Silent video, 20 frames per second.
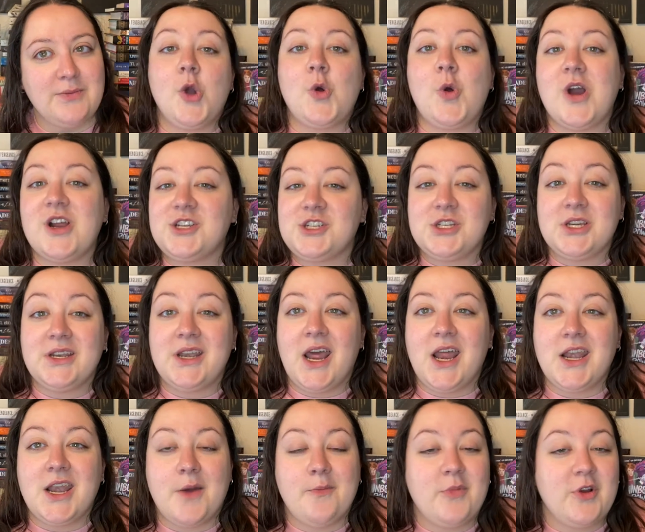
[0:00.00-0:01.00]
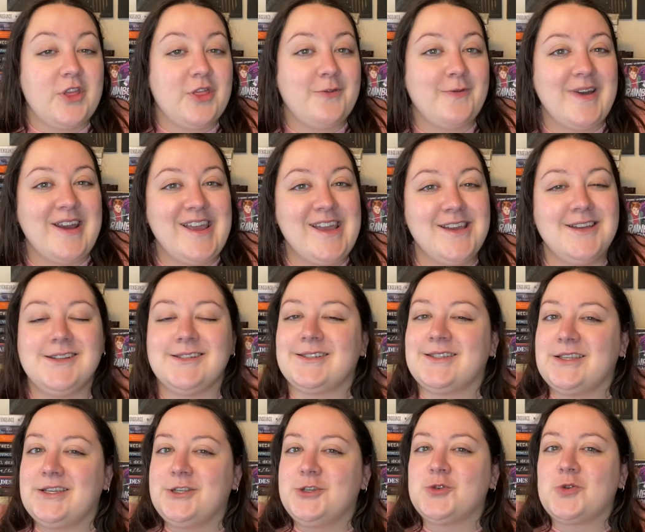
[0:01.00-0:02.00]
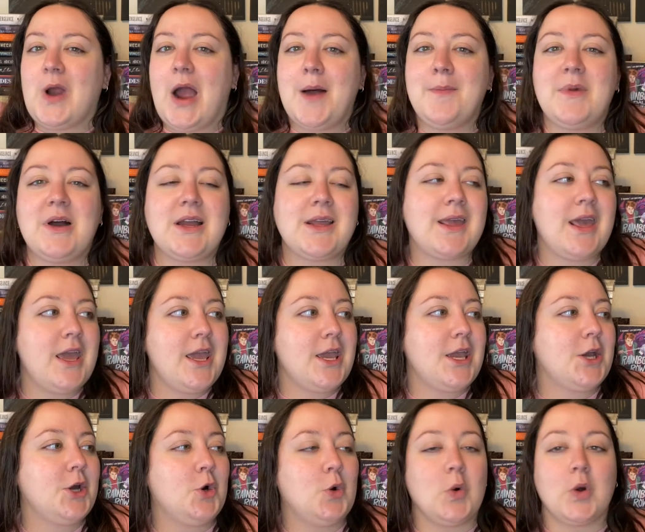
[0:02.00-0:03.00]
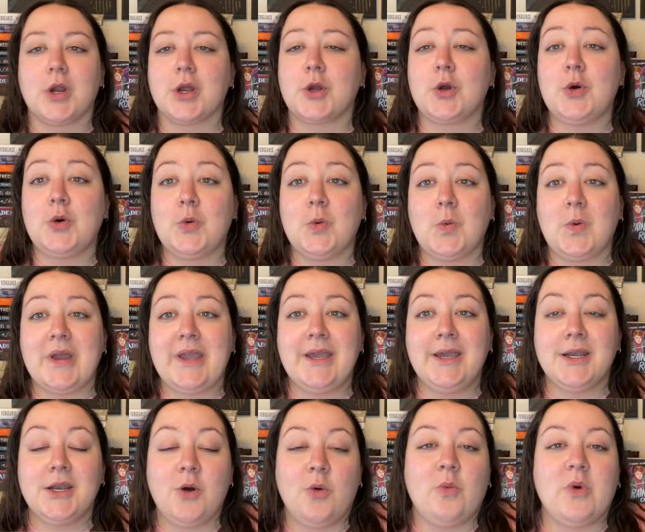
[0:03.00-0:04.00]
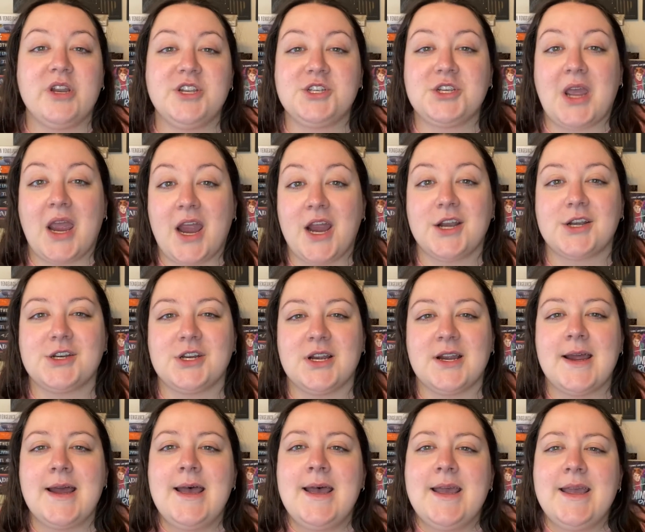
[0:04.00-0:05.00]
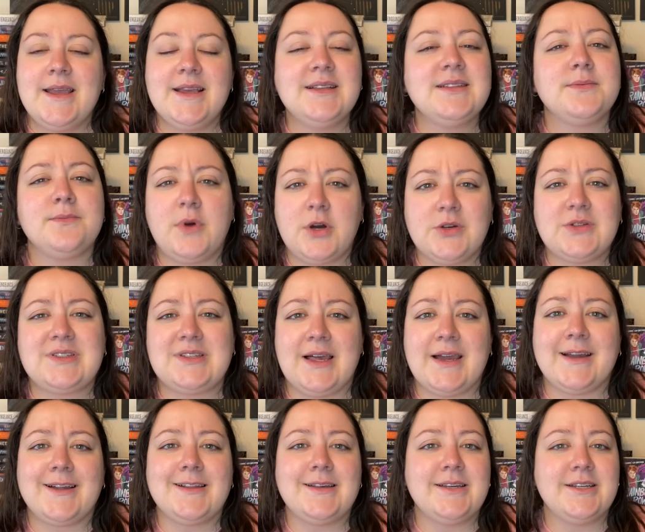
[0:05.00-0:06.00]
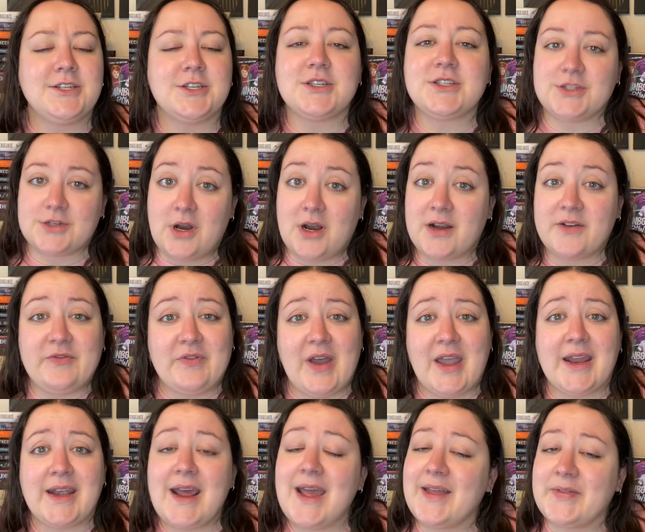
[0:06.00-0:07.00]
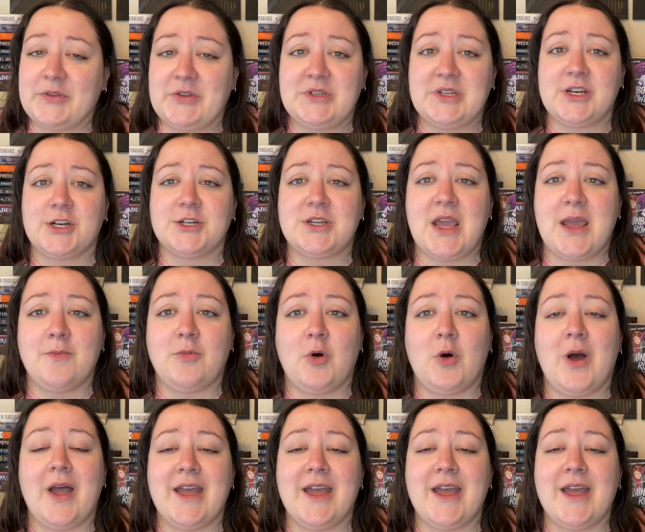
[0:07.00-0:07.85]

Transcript: Question number three is the Drama King or Queen. Which character is most likely to start a fight at the dinner table?